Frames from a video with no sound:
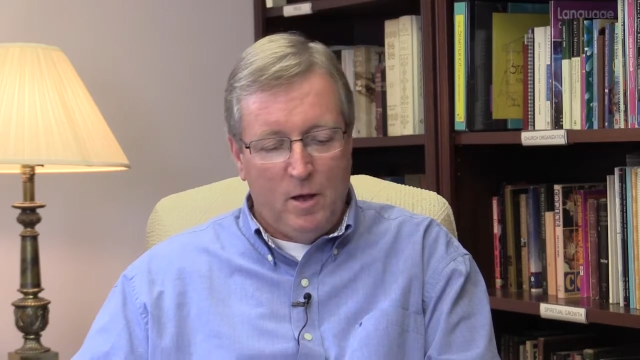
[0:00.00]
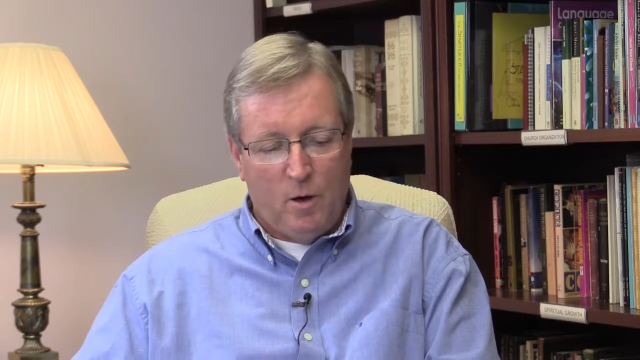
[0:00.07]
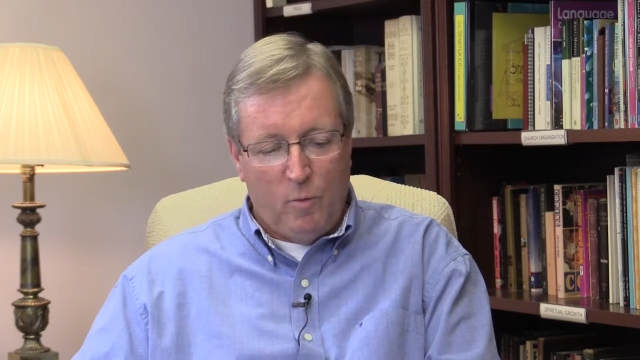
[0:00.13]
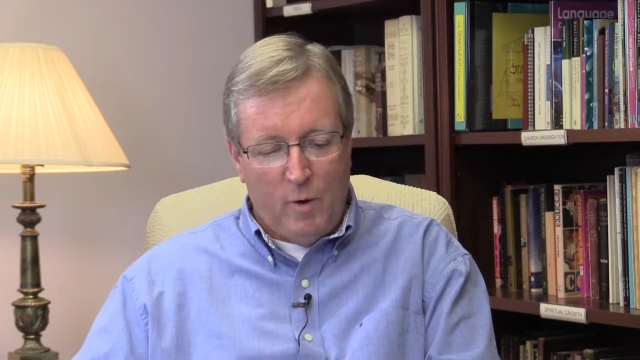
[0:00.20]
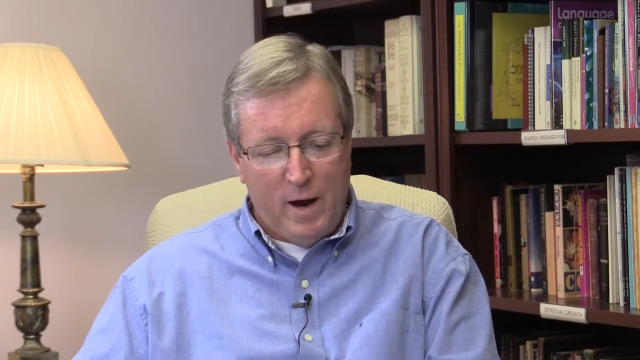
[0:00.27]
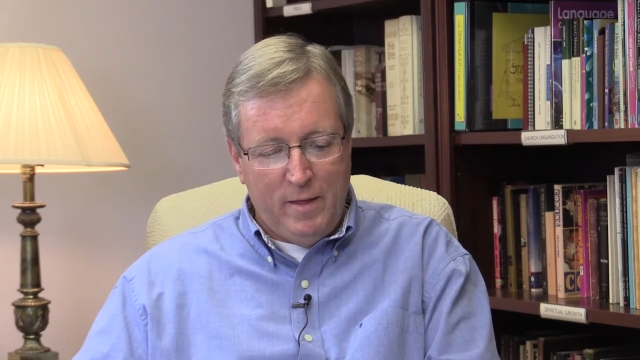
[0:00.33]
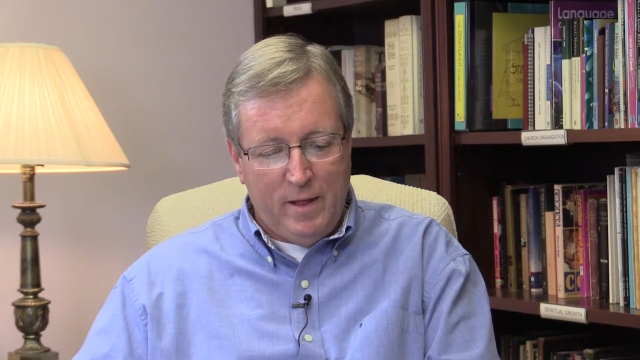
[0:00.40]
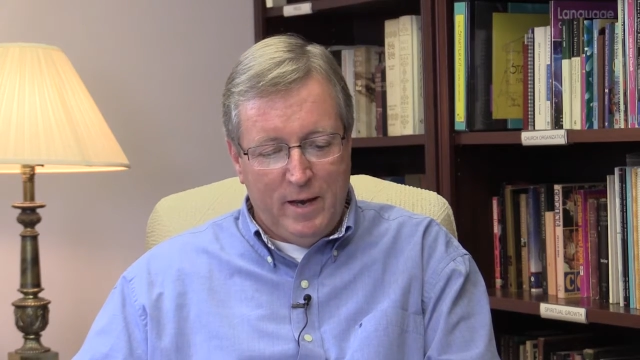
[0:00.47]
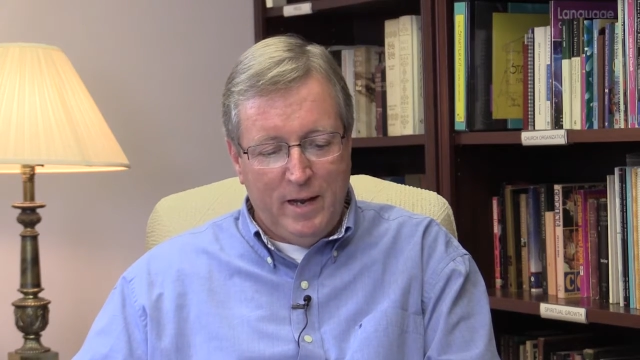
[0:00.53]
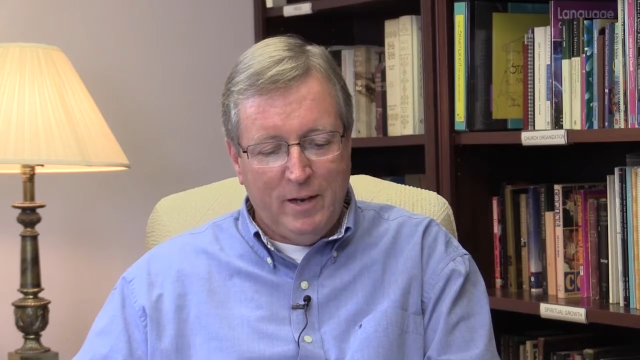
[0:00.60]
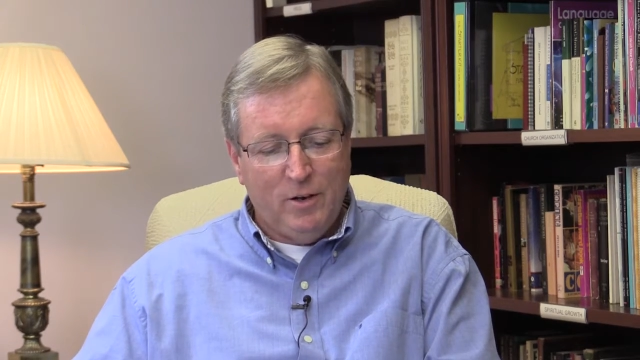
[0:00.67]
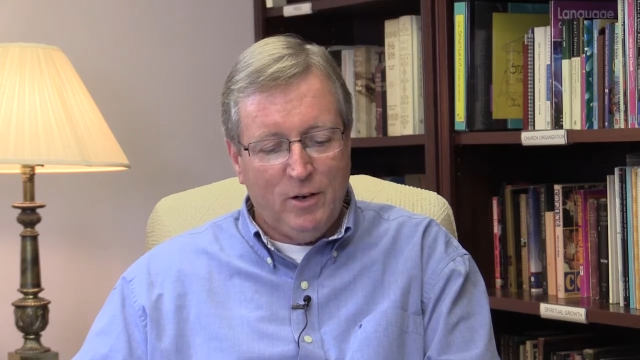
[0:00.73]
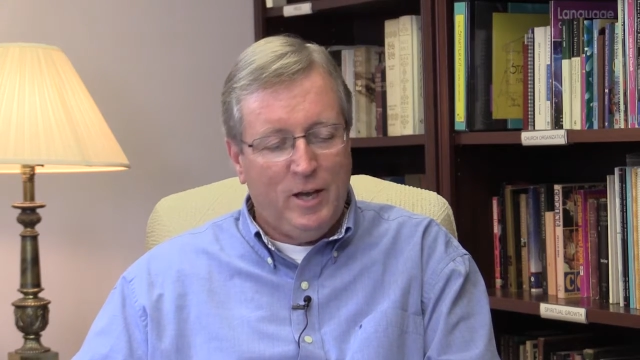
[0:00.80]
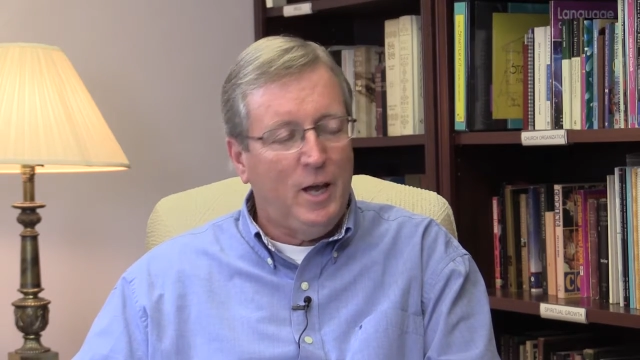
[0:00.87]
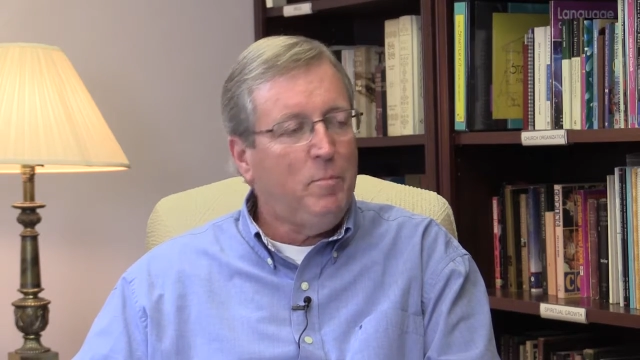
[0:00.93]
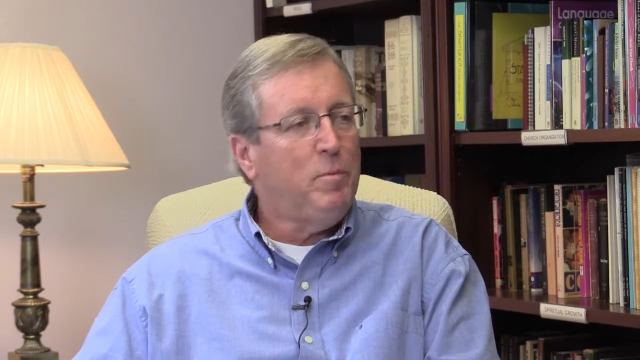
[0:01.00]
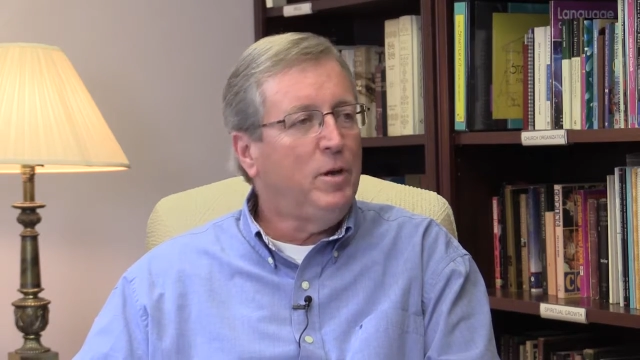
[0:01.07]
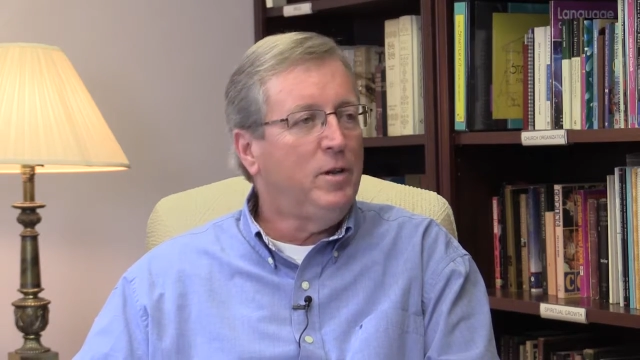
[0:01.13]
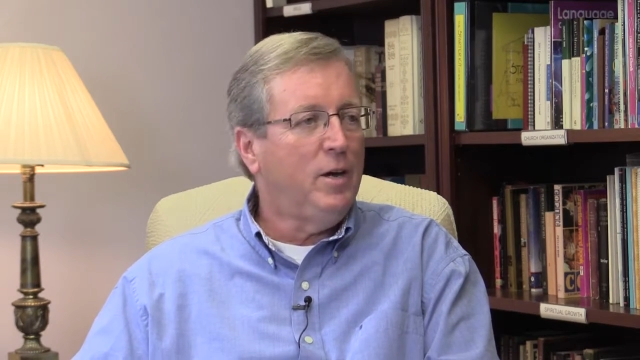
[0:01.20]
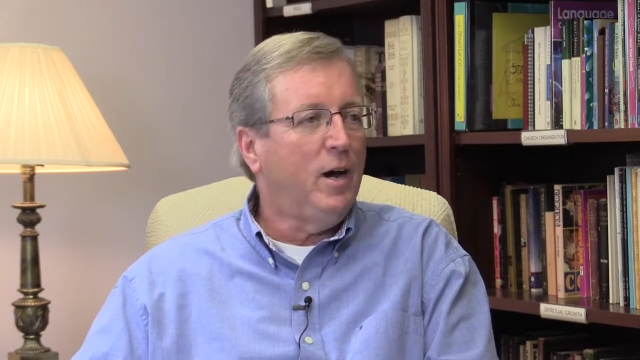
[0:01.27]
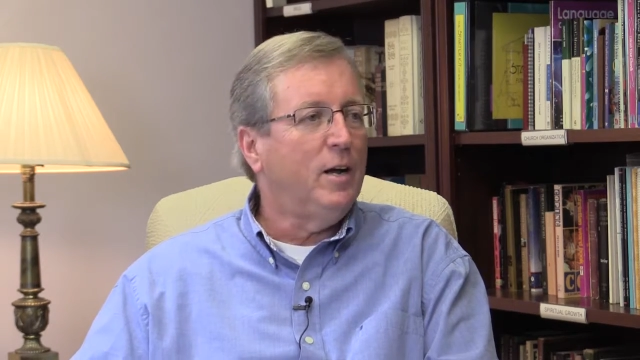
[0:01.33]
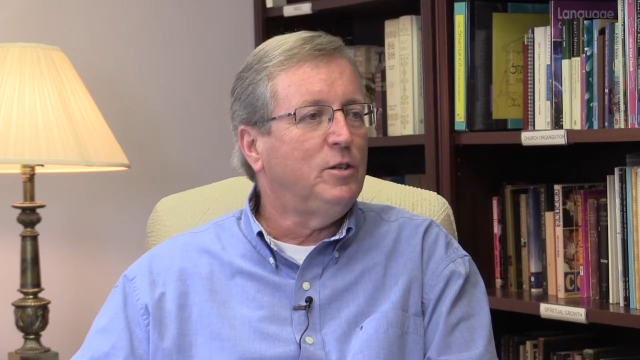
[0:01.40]
a way that he could keep
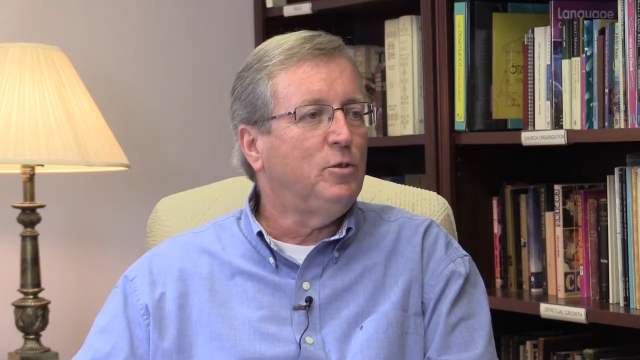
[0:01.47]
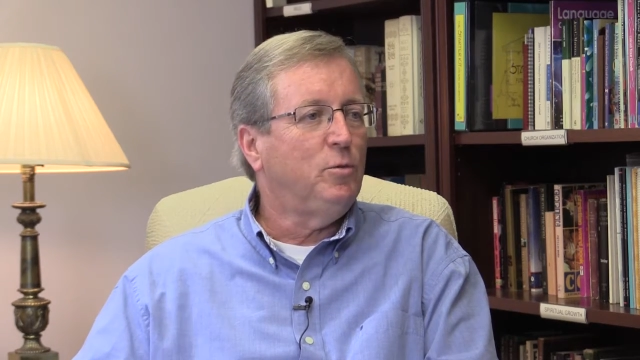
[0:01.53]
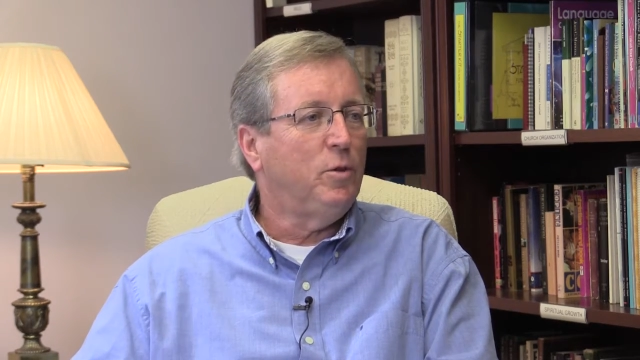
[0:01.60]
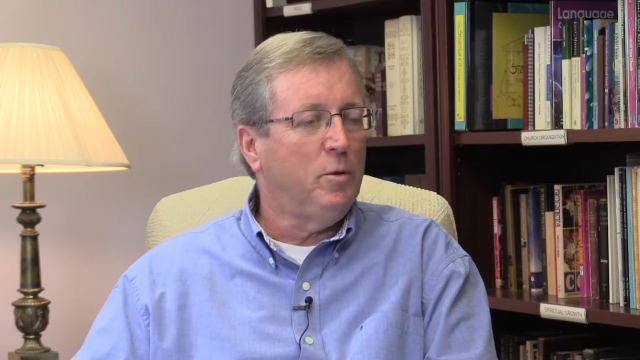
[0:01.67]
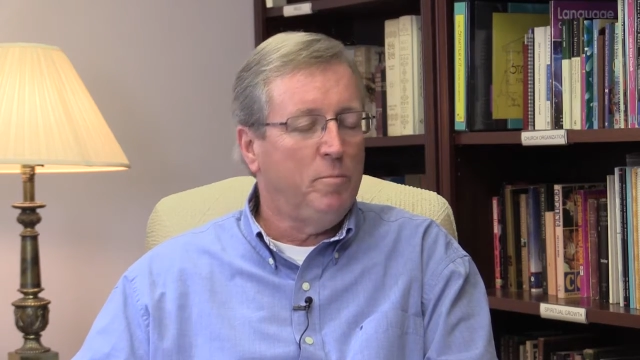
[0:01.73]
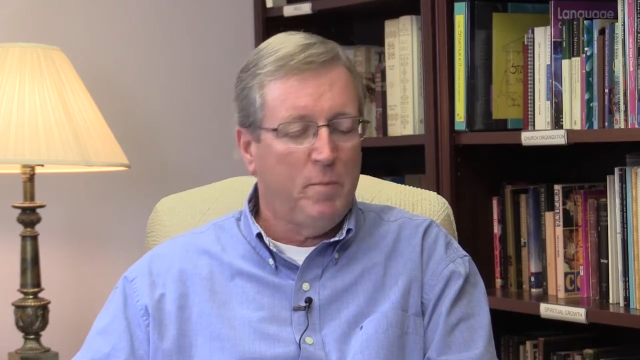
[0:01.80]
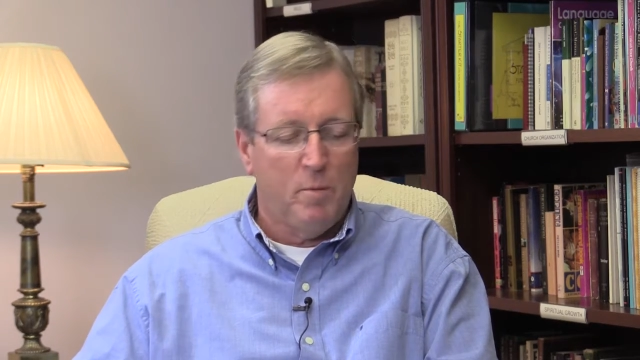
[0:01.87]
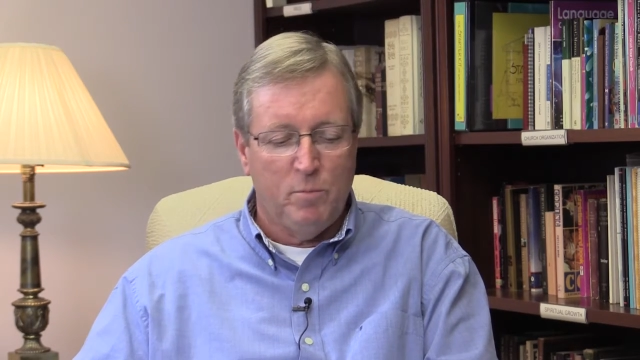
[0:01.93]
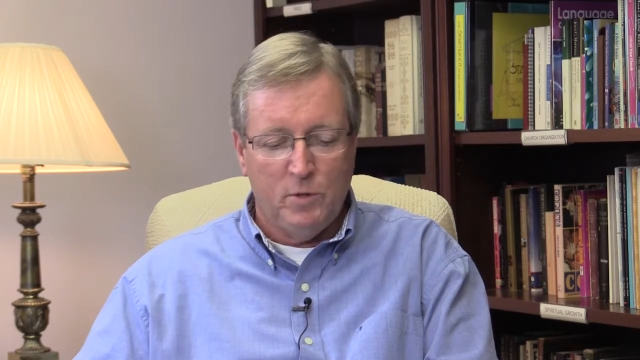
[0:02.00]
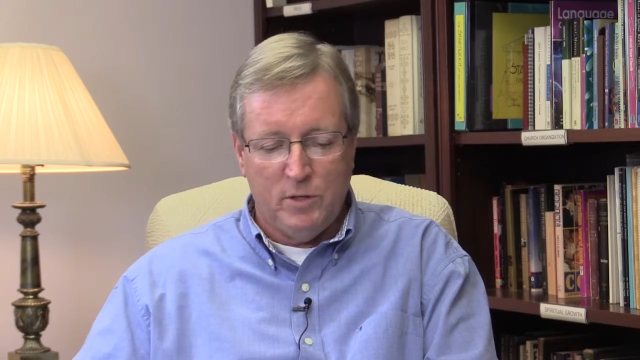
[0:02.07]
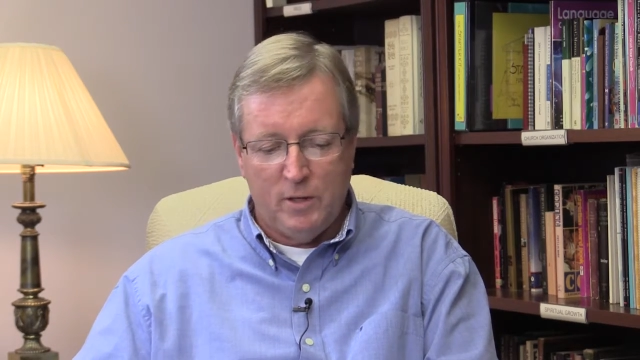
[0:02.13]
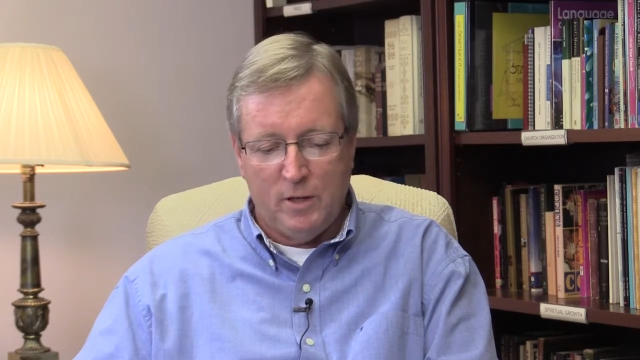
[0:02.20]
in touch with the members